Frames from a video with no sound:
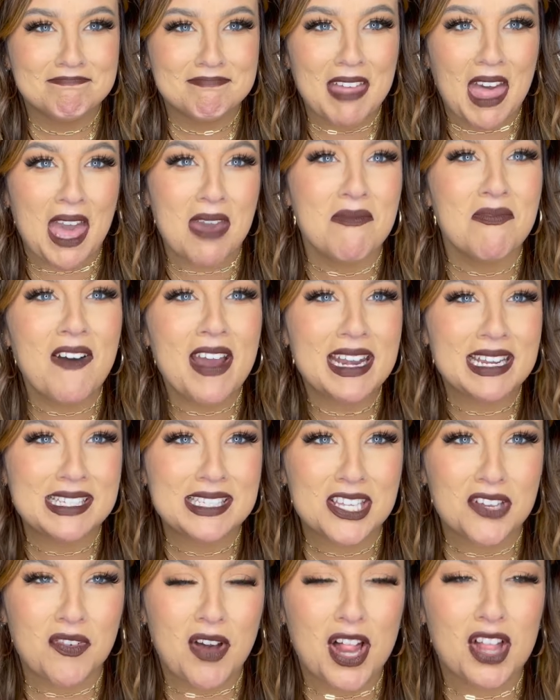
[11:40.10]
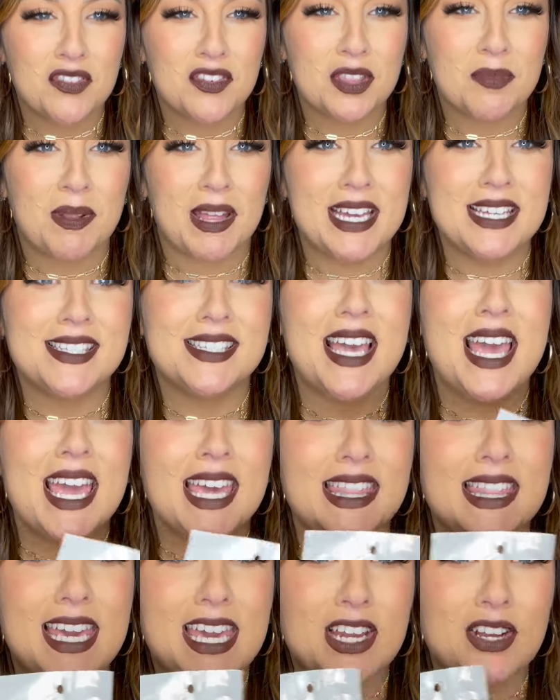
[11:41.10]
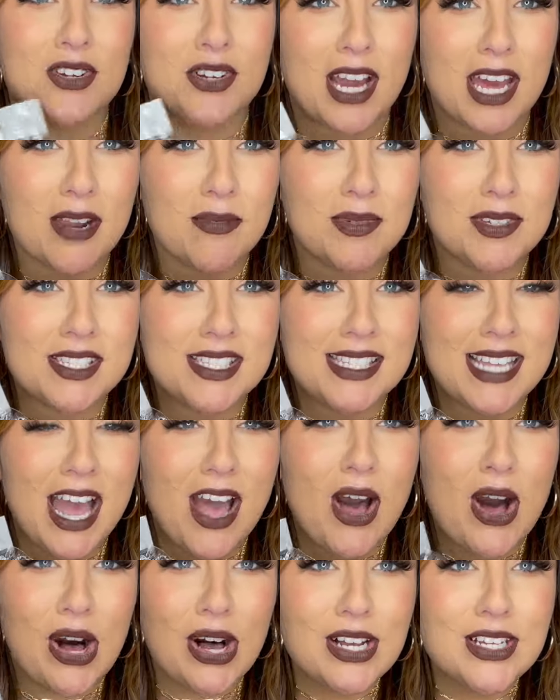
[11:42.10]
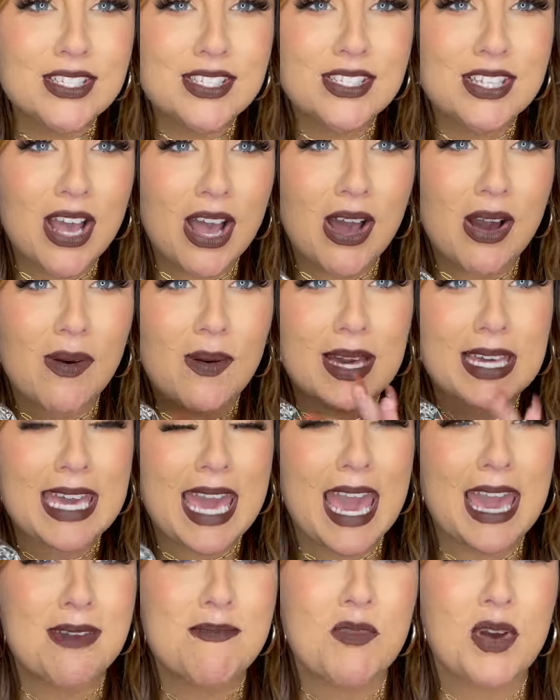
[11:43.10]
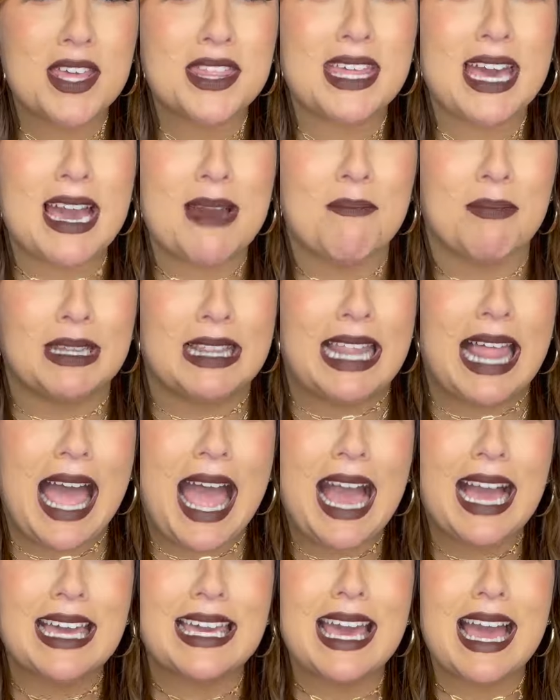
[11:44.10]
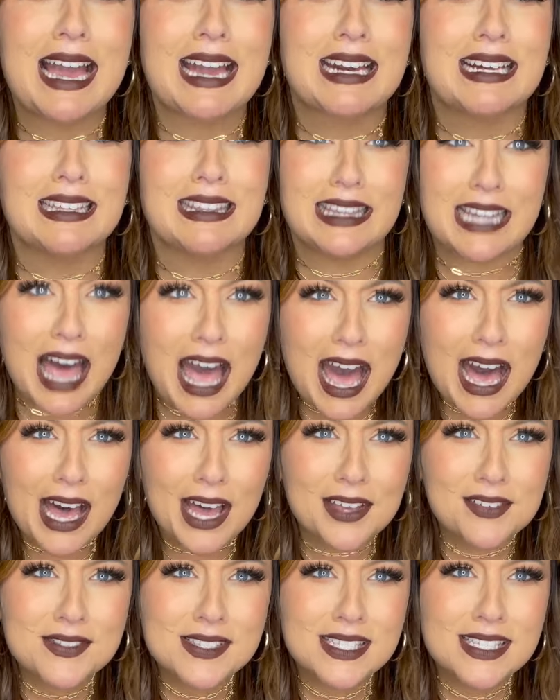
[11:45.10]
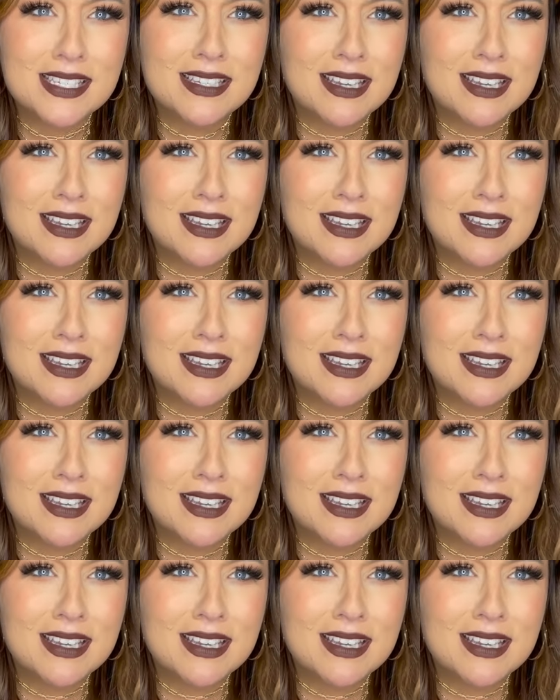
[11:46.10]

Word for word: I'm finding stuff all over the place. The incredible set also came with black gloves.